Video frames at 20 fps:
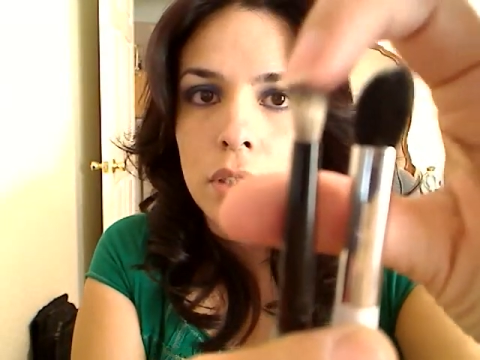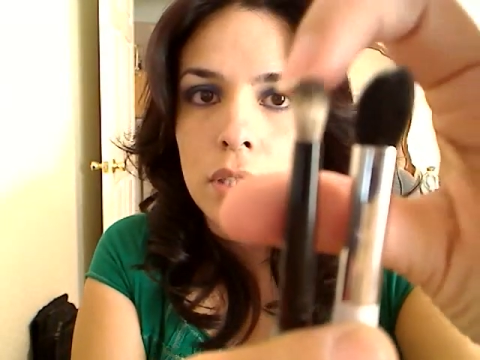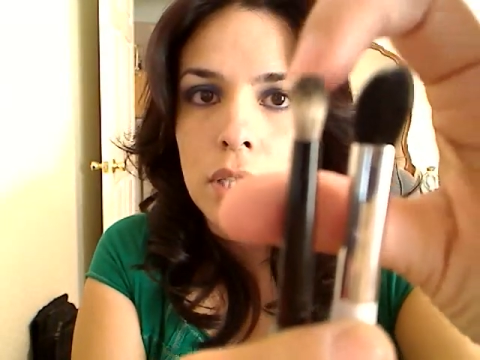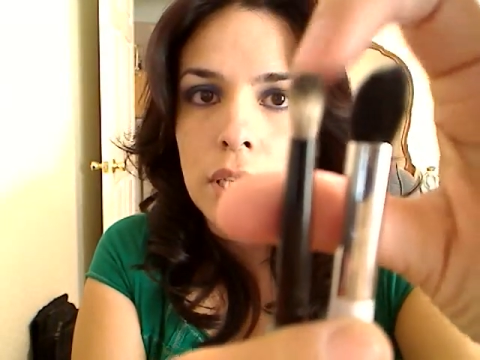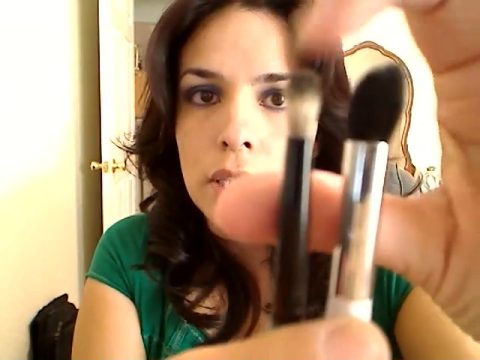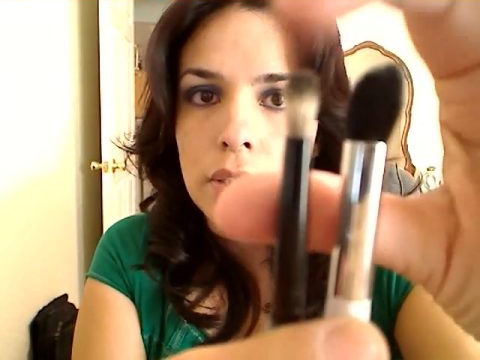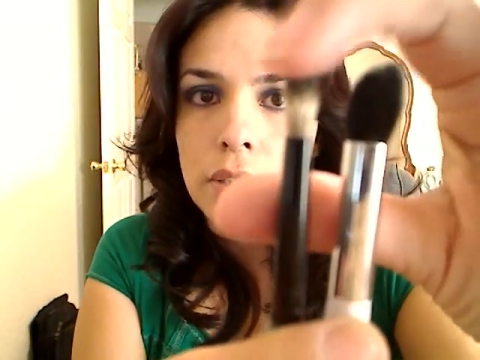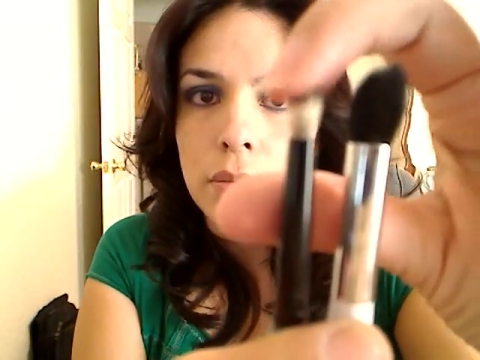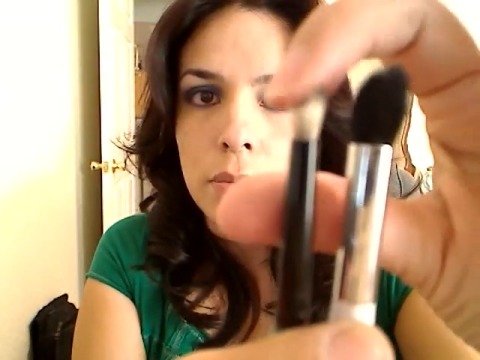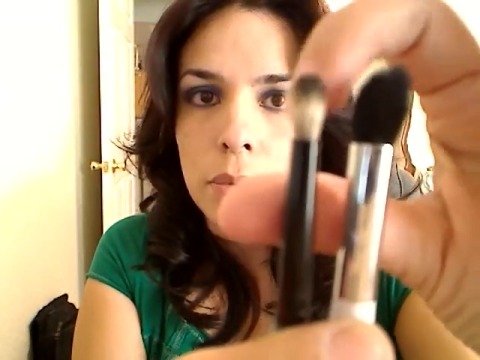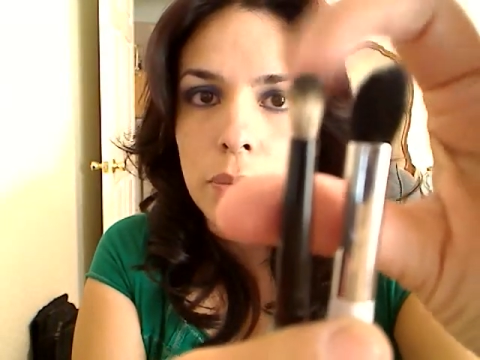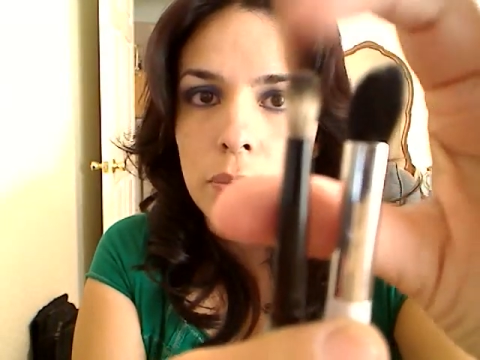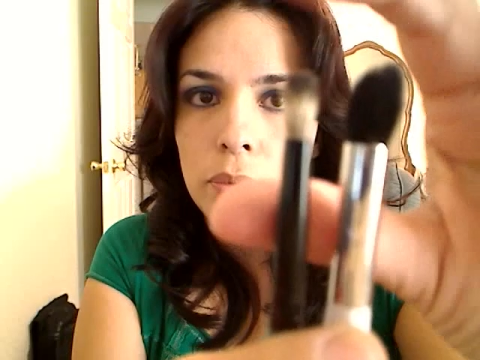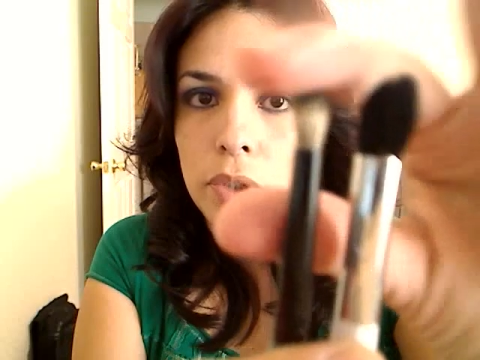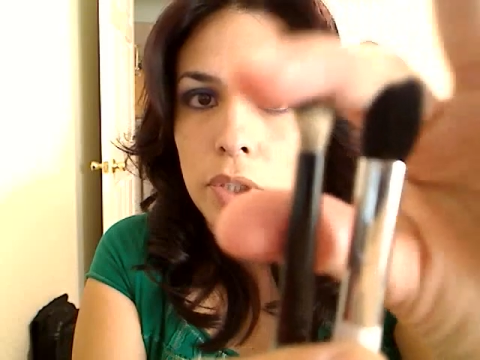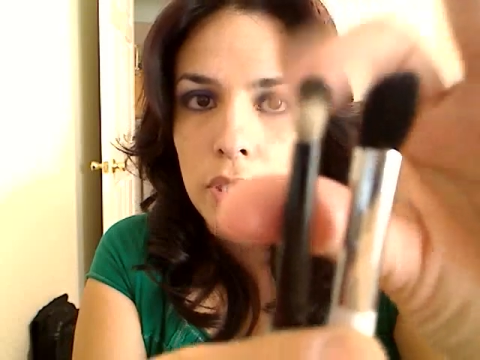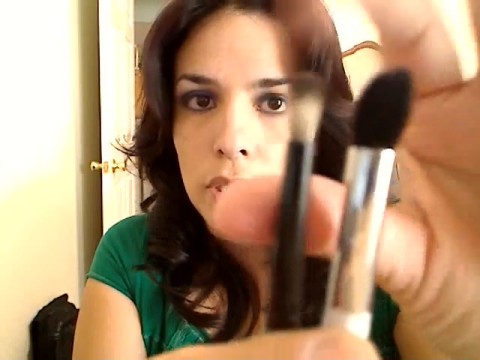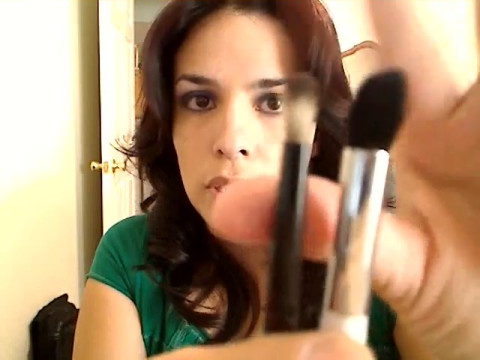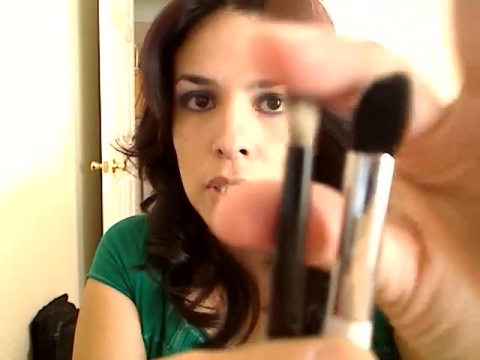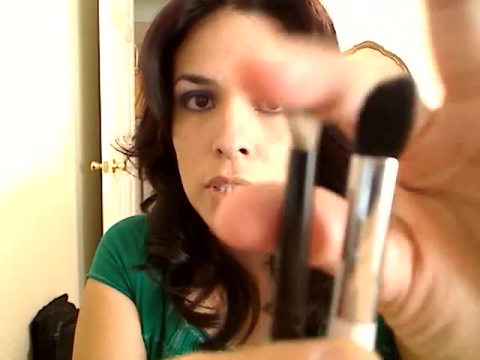that's going to be
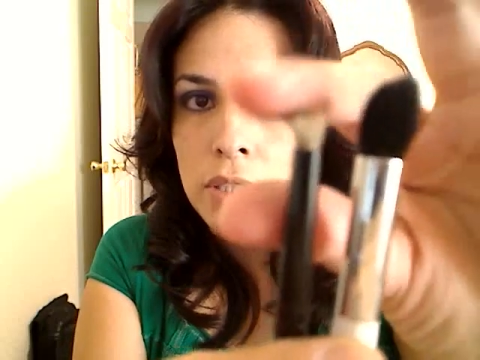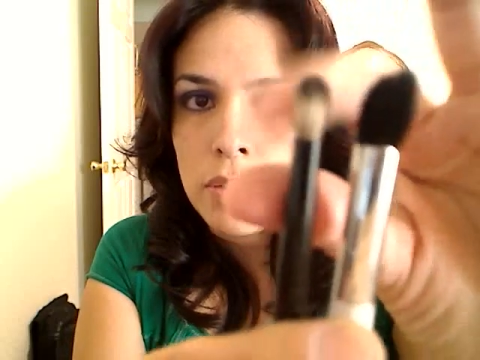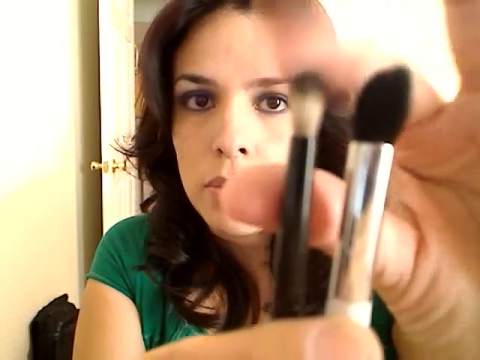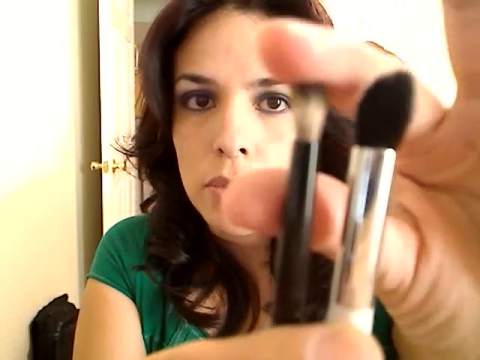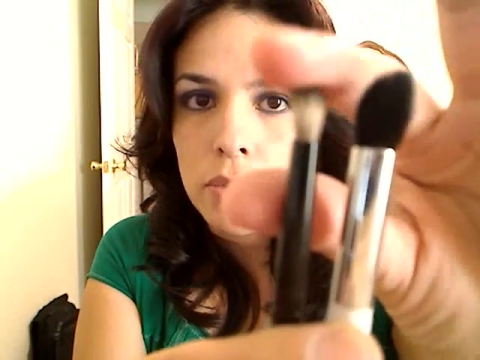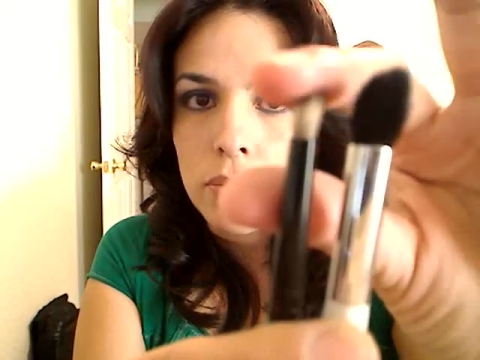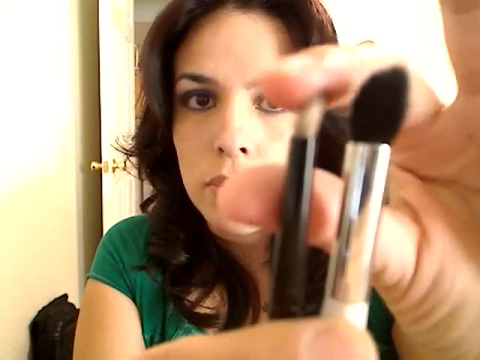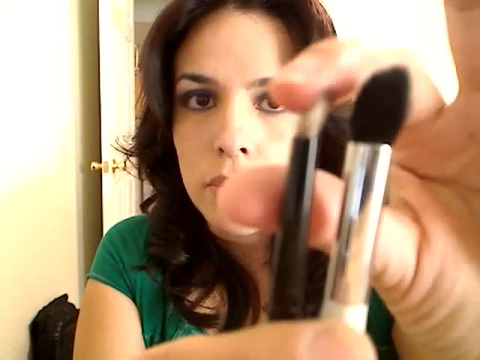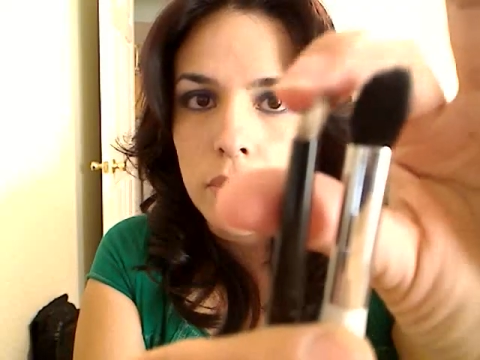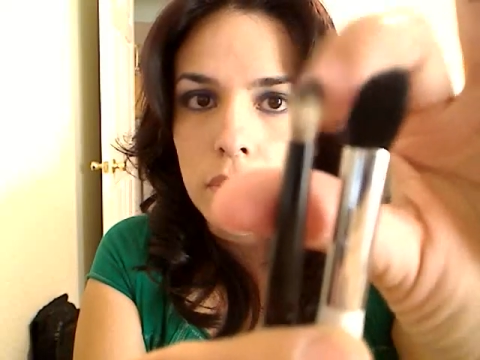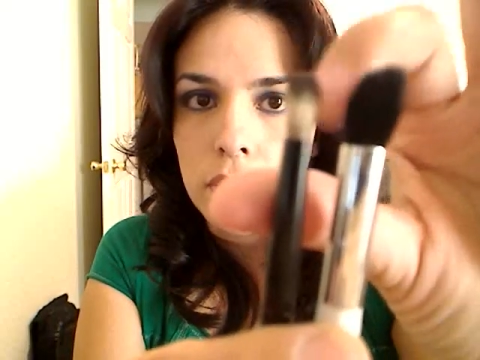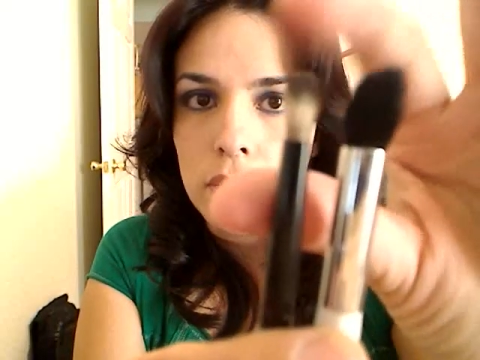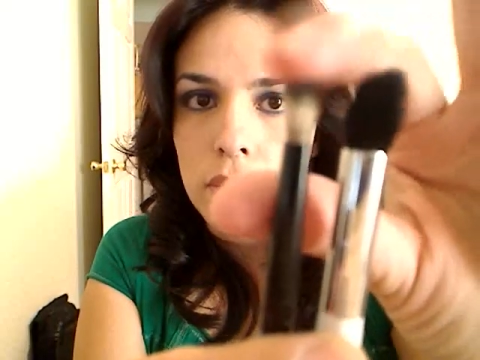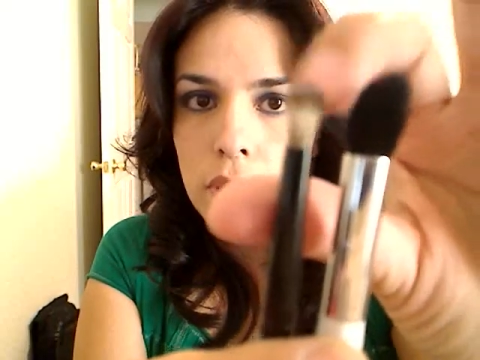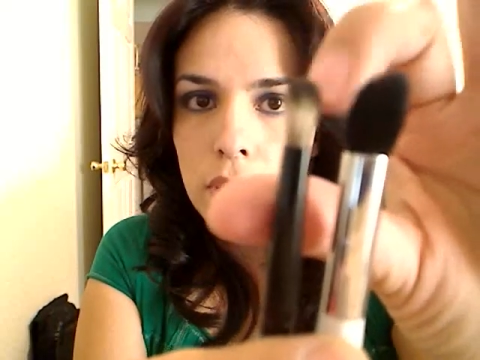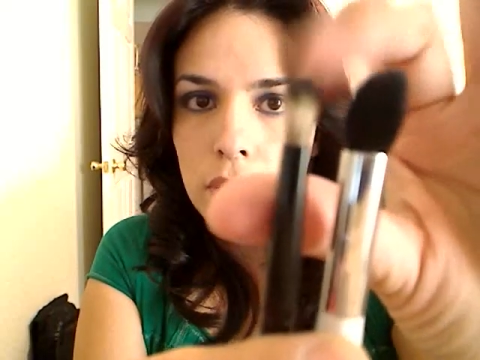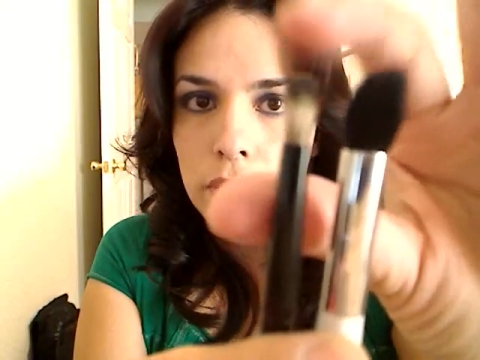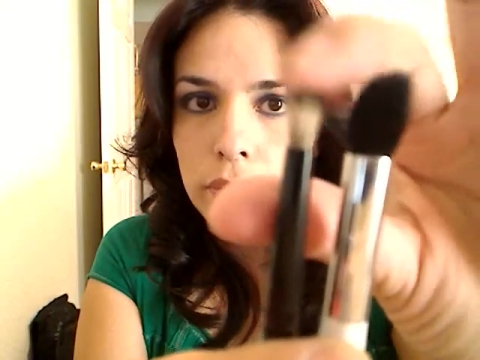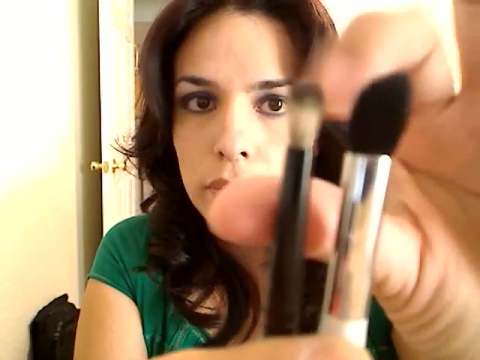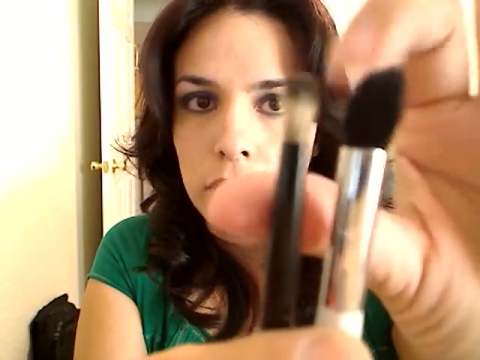really good. And this one's really
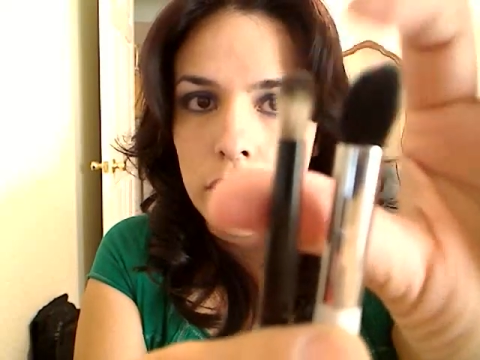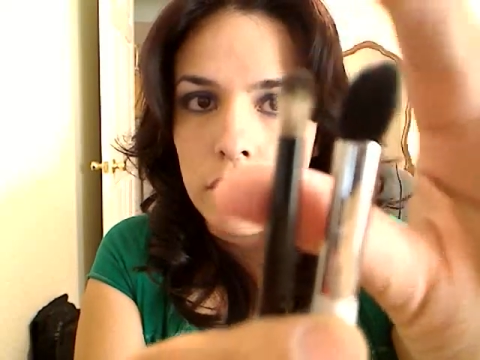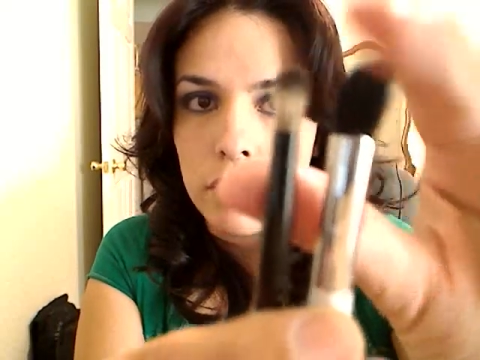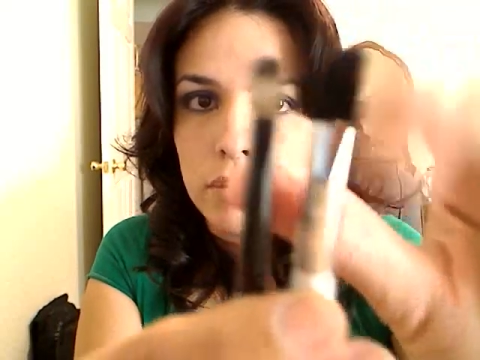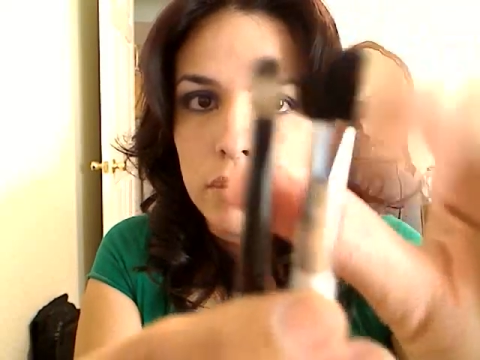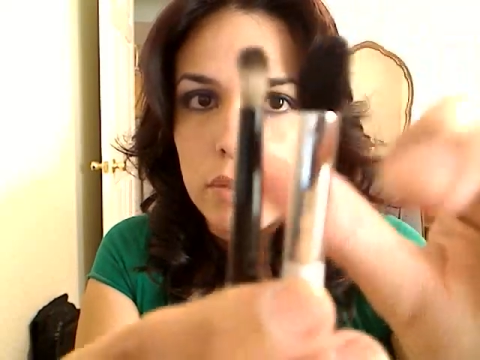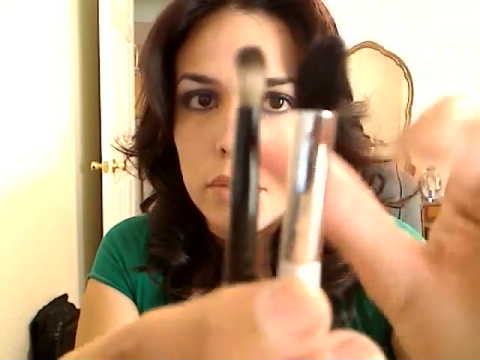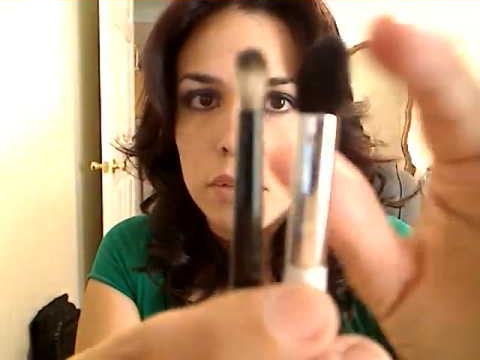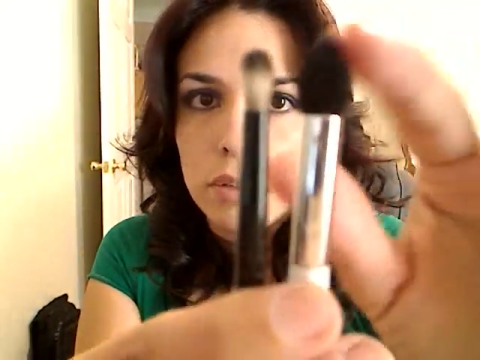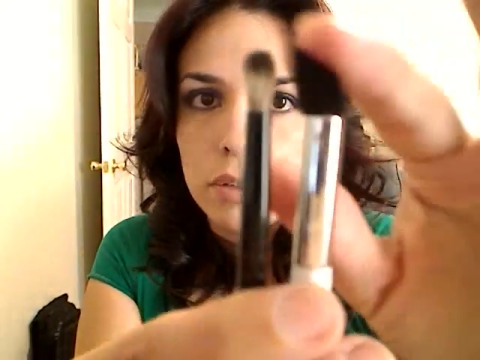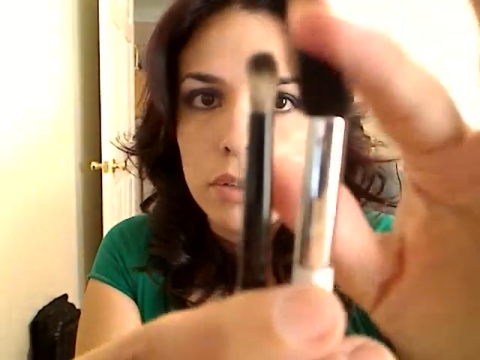soft, too.